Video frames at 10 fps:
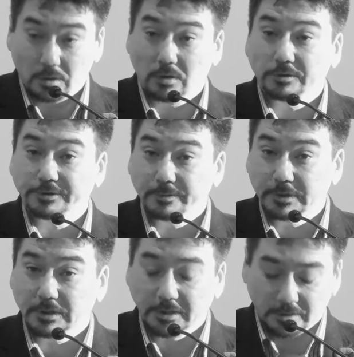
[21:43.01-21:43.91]

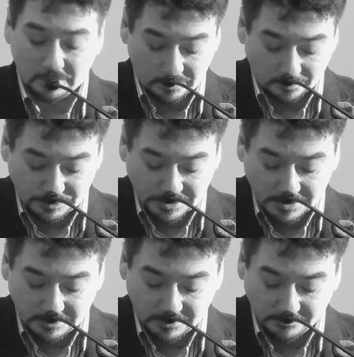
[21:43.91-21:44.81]
Ultimately, our
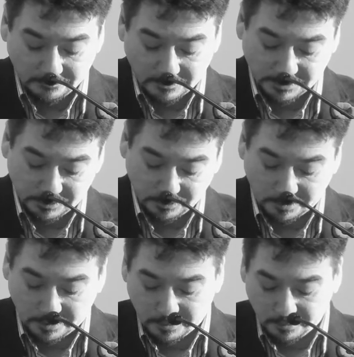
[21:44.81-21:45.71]
objective is to
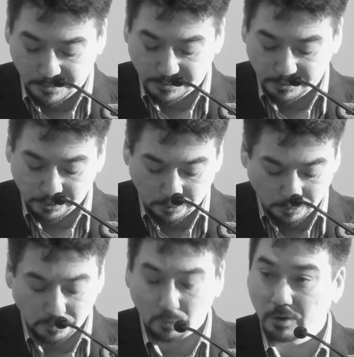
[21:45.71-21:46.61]
encourage
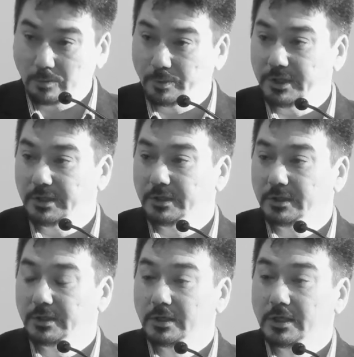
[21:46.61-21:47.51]
social
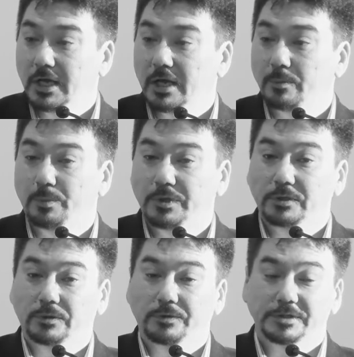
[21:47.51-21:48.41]
well-being and
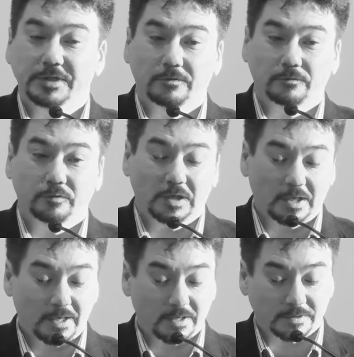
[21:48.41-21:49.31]
build
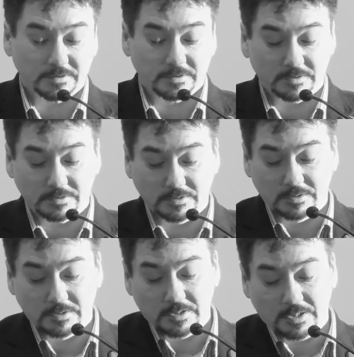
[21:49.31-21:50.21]
self-reliance
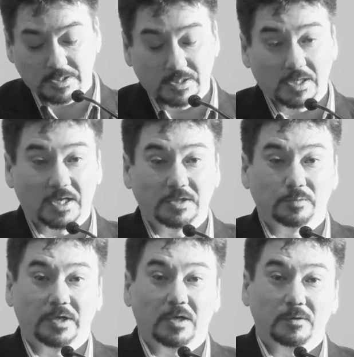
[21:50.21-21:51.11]
as
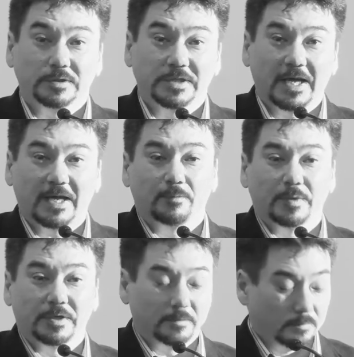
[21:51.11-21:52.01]
we always had
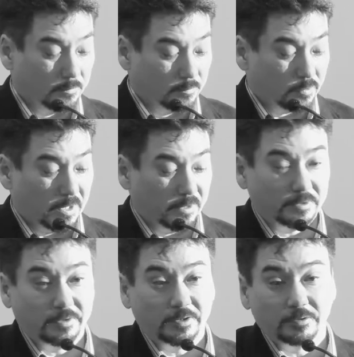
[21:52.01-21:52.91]
been prior
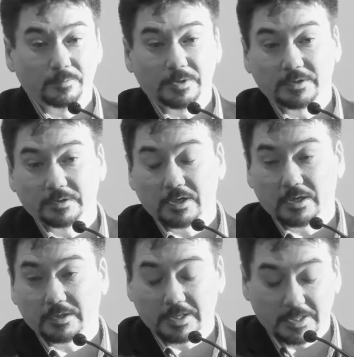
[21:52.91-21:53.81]
to European
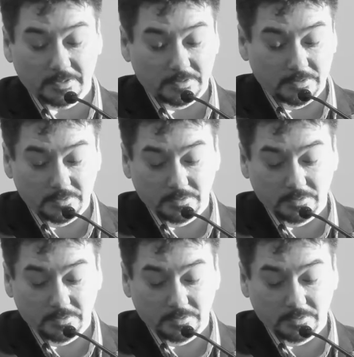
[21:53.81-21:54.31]
contact.